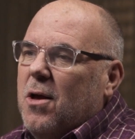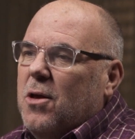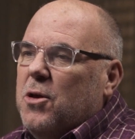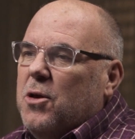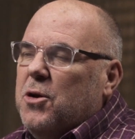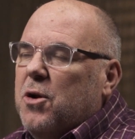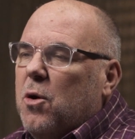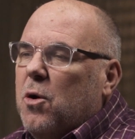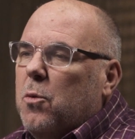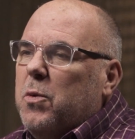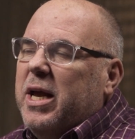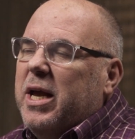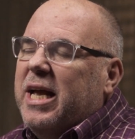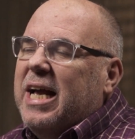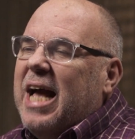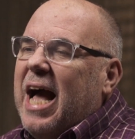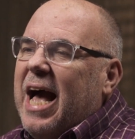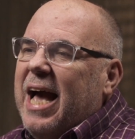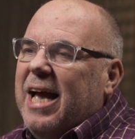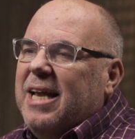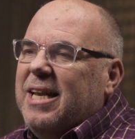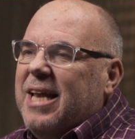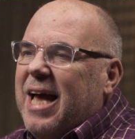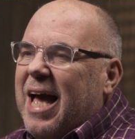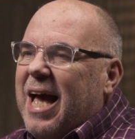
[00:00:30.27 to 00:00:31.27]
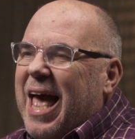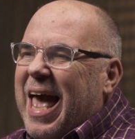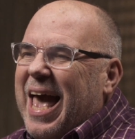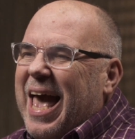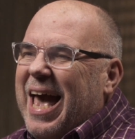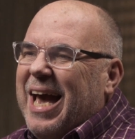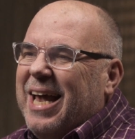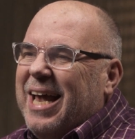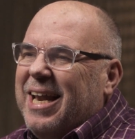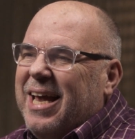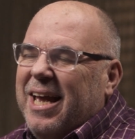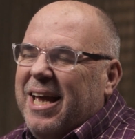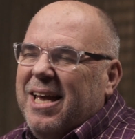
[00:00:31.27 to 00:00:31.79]
we kind of
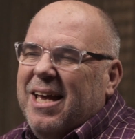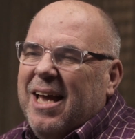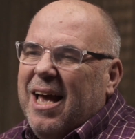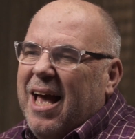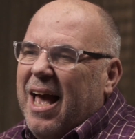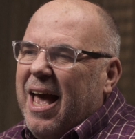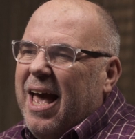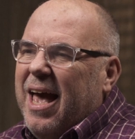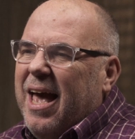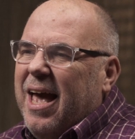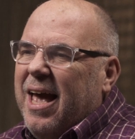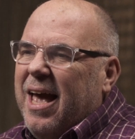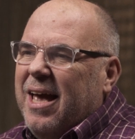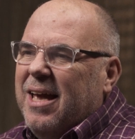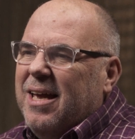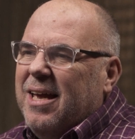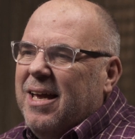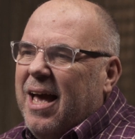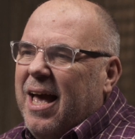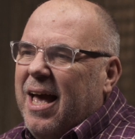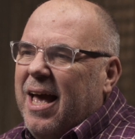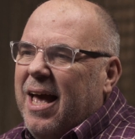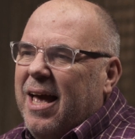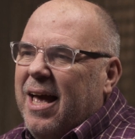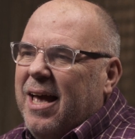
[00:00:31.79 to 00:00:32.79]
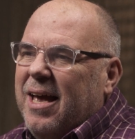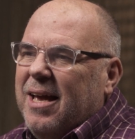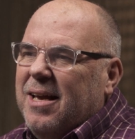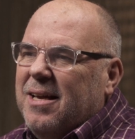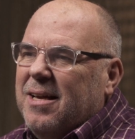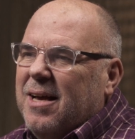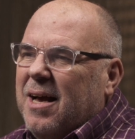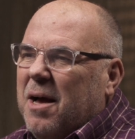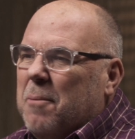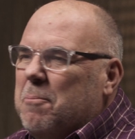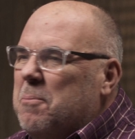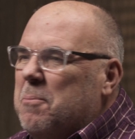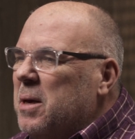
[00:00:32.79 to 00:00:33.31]
had a
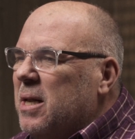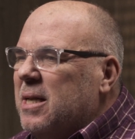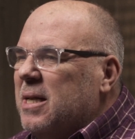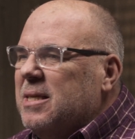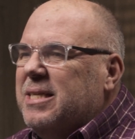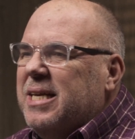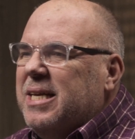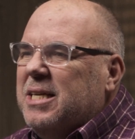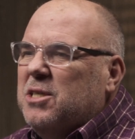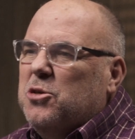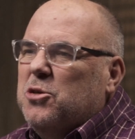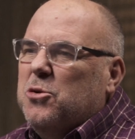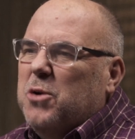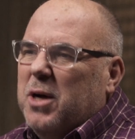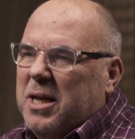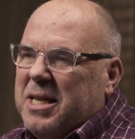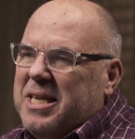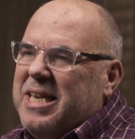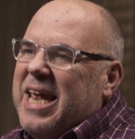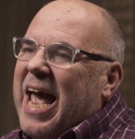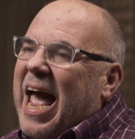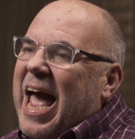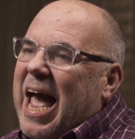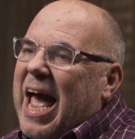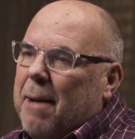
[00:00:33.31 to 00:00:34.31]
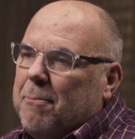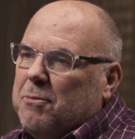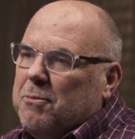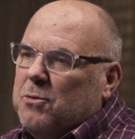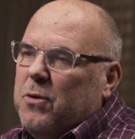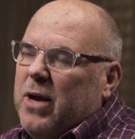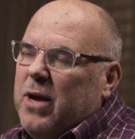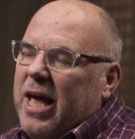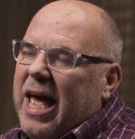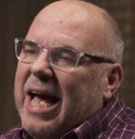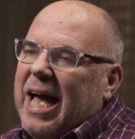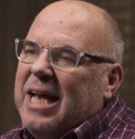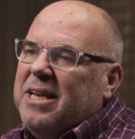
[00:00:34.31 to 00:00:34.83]
ability to adapt.
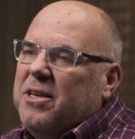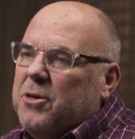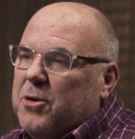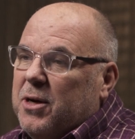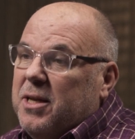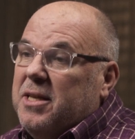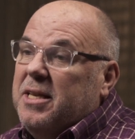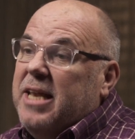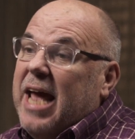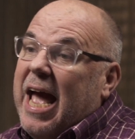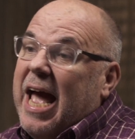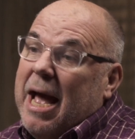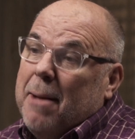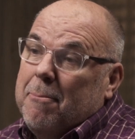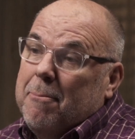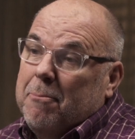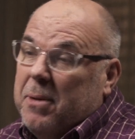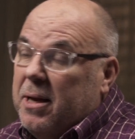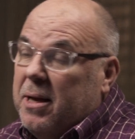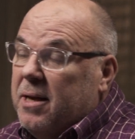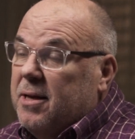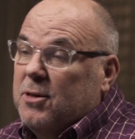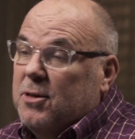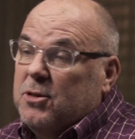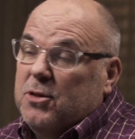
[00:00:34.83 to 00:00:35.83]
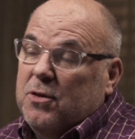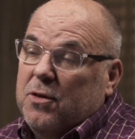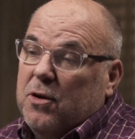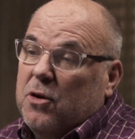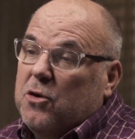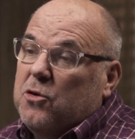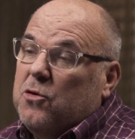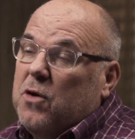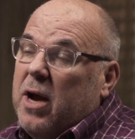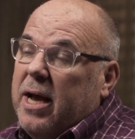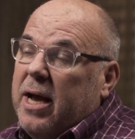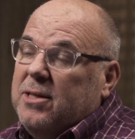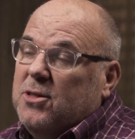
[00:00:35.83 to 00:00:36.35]
We had to adapt because of the
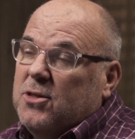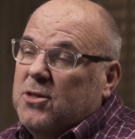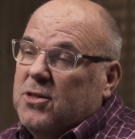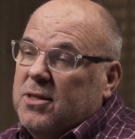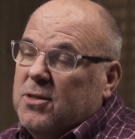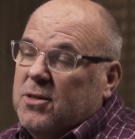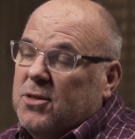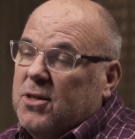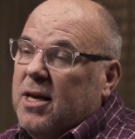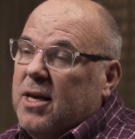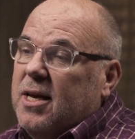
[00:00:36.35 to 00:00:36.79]
crisis